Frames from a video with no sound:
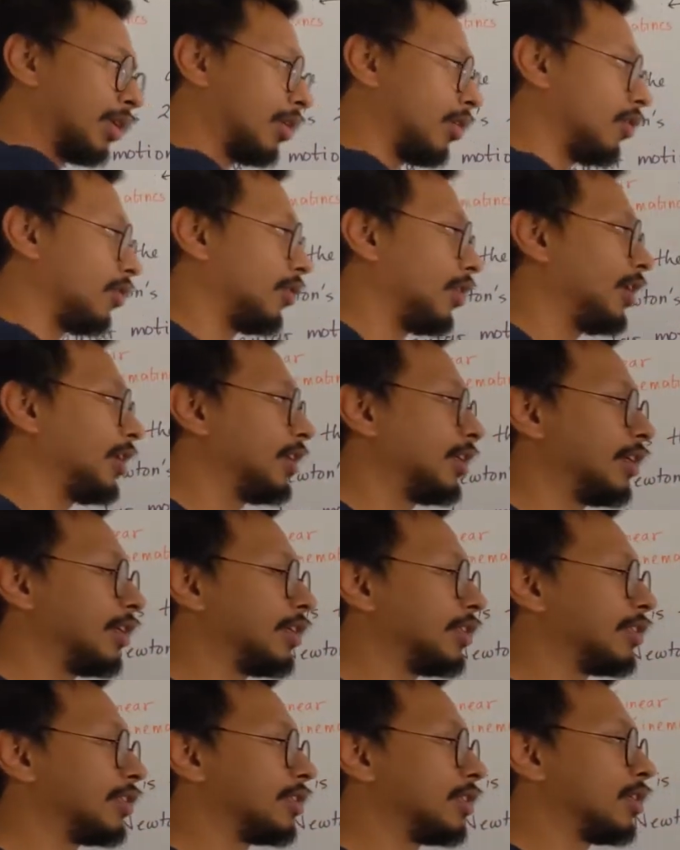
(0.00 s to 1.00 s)
Alright, it
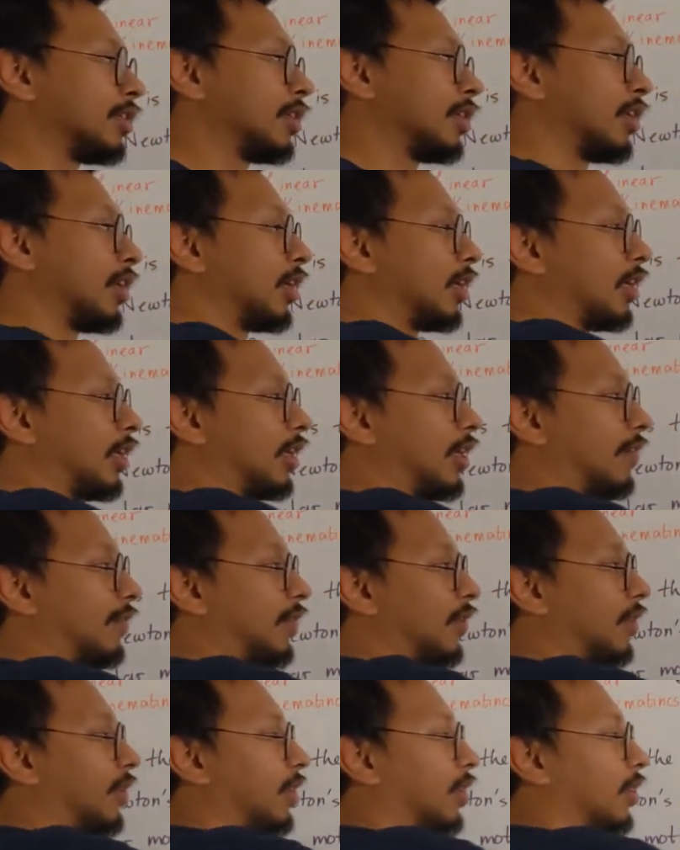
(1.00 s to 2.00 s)
is
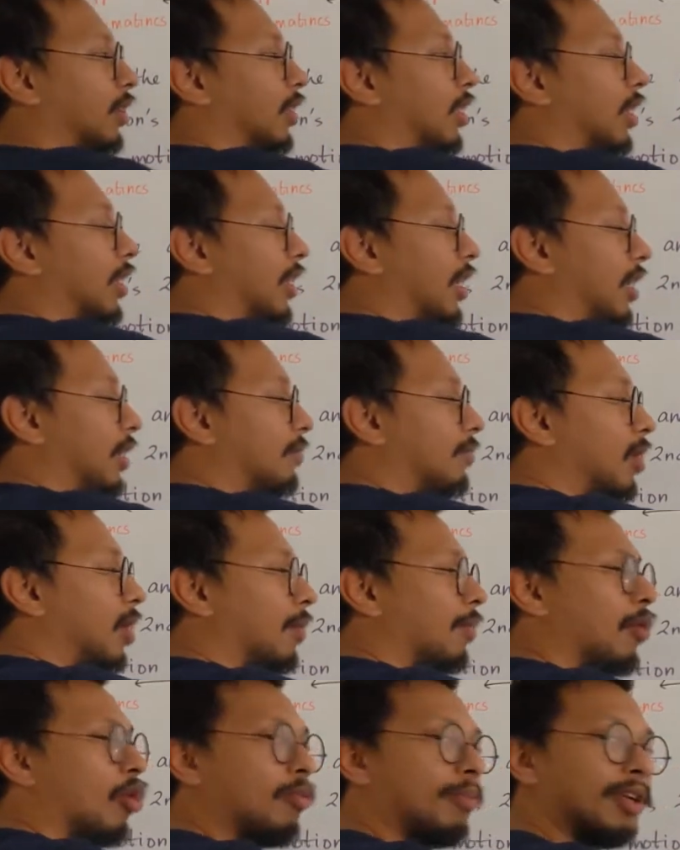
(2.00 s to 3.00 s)
given the name
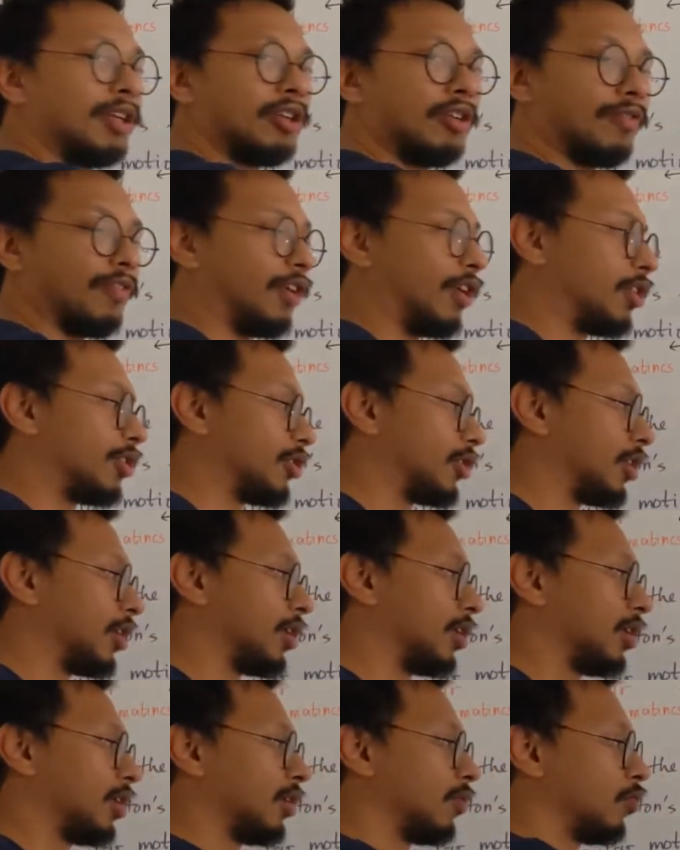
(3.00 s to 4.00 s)
moment of
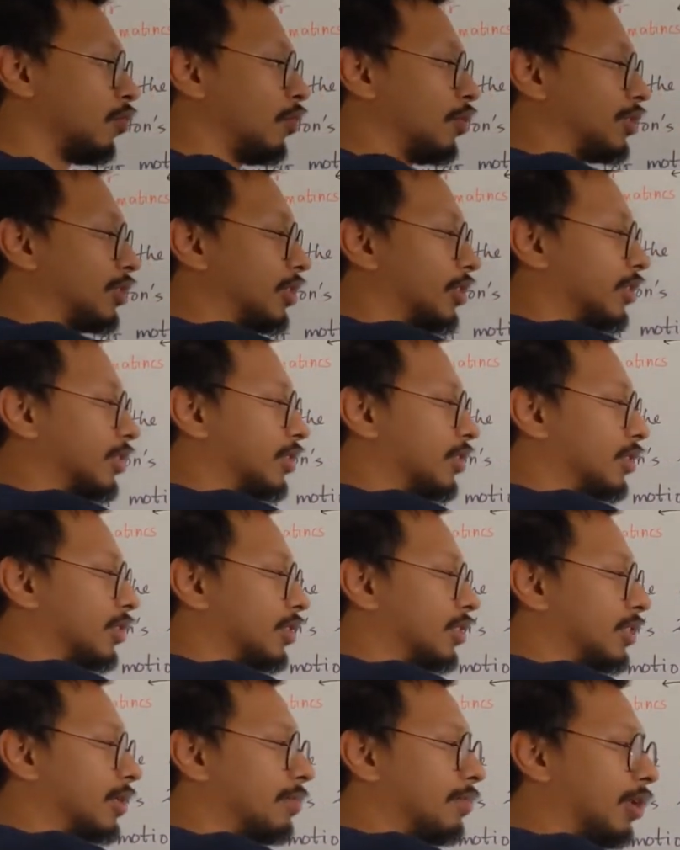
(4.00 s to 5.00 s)
inertia, which is
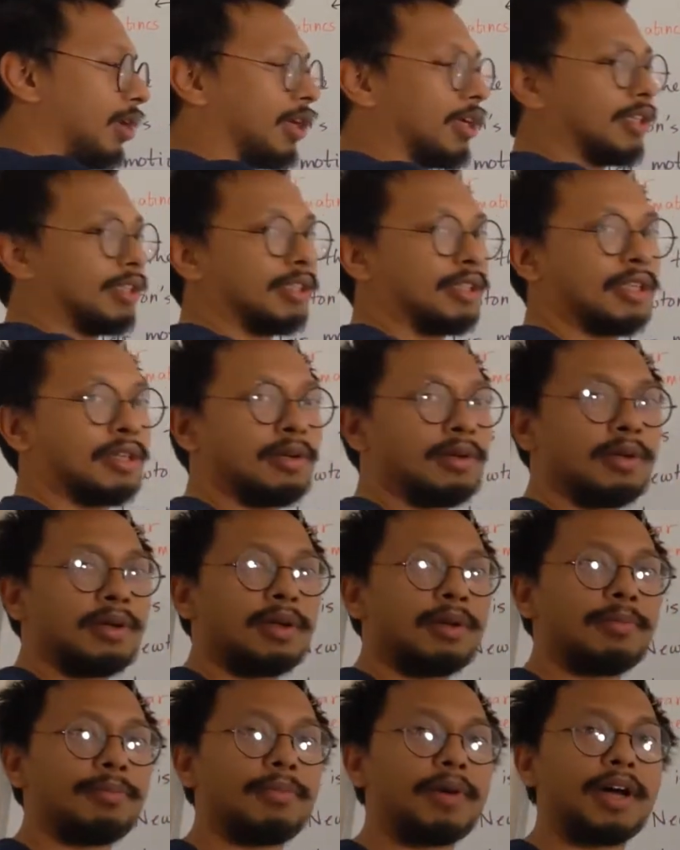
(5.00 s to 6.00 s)
symbolized
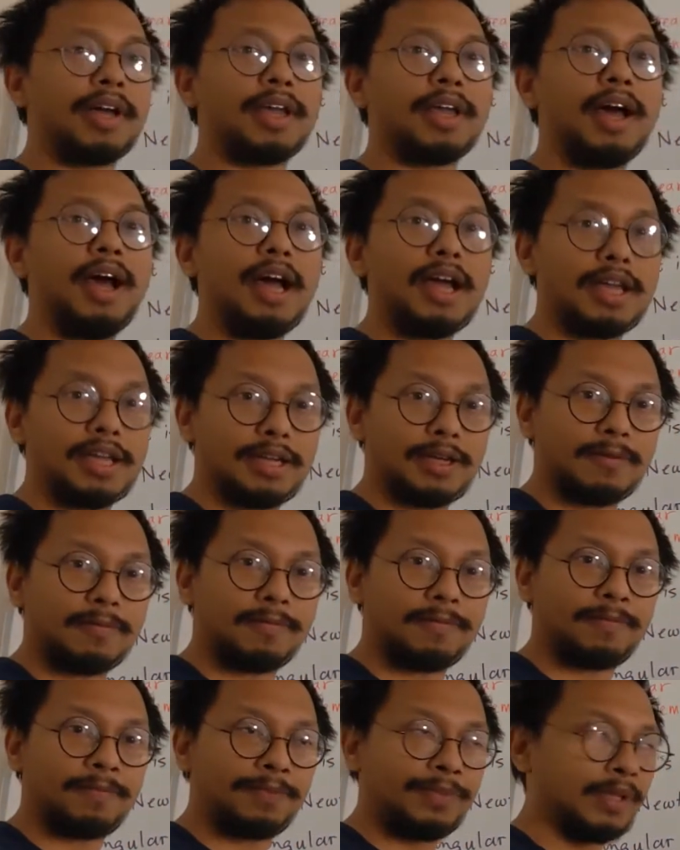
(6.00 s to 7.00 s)
by I.
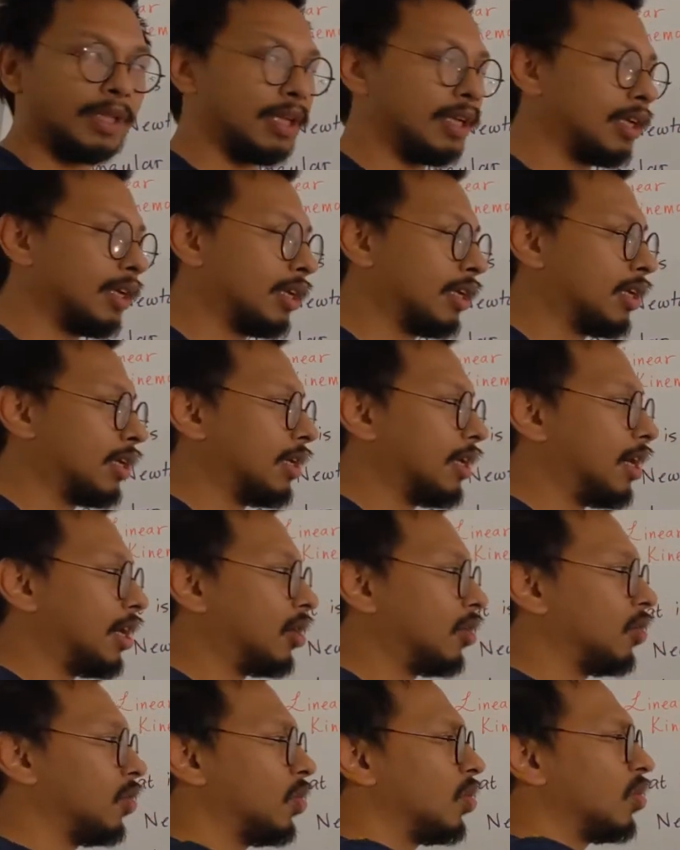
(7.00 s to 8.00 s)

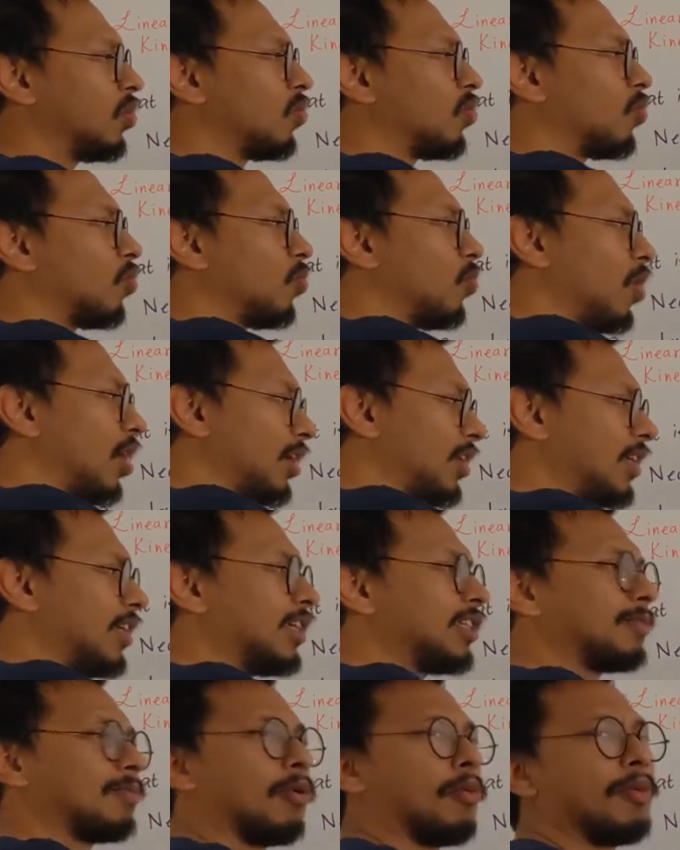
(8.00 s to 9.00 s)
Now, what
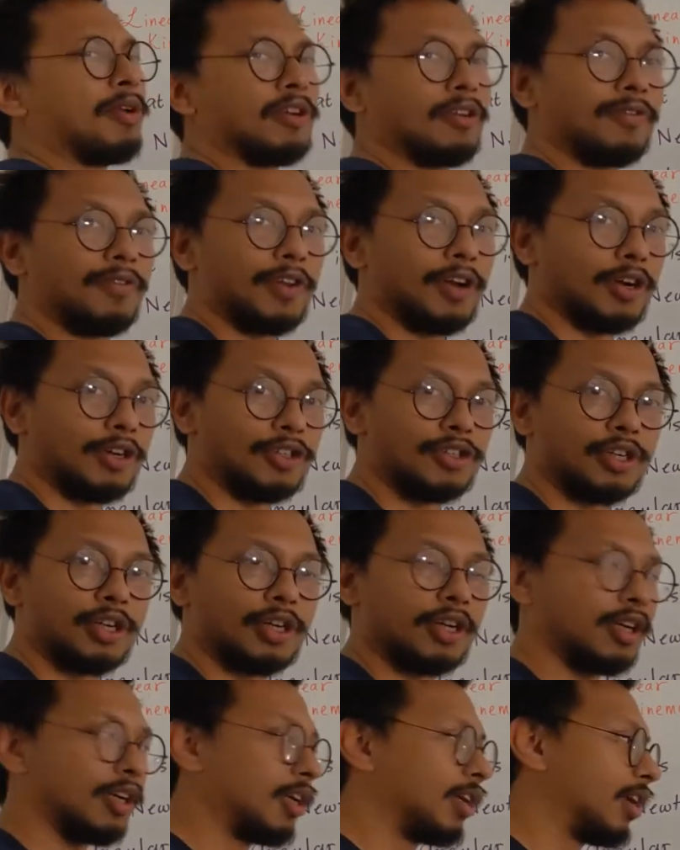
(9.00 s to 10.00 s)
is moment of
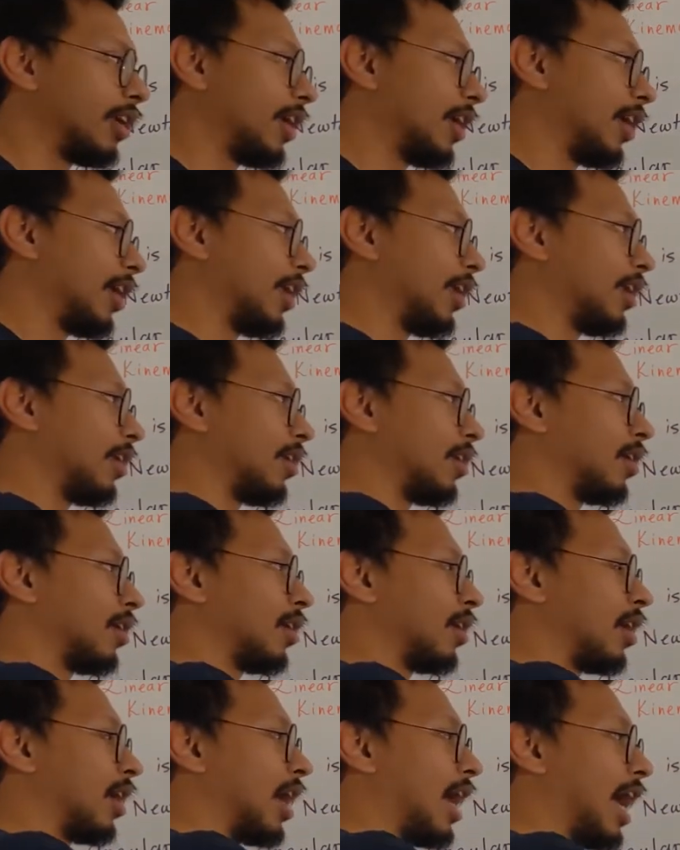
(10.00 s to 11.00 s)
inertia, and
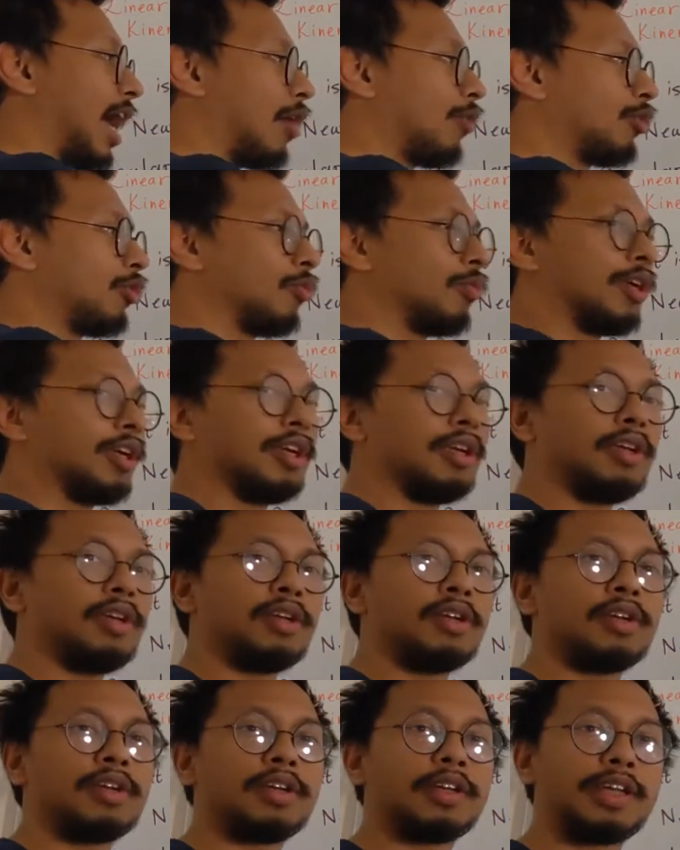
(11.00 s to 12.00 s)
how do we
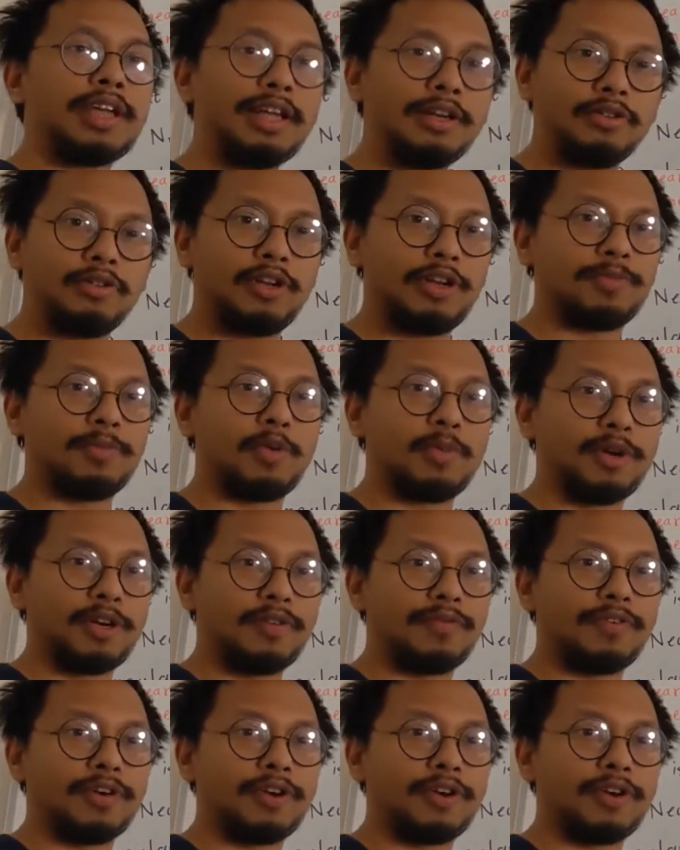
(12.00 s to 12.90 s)
calculate moment of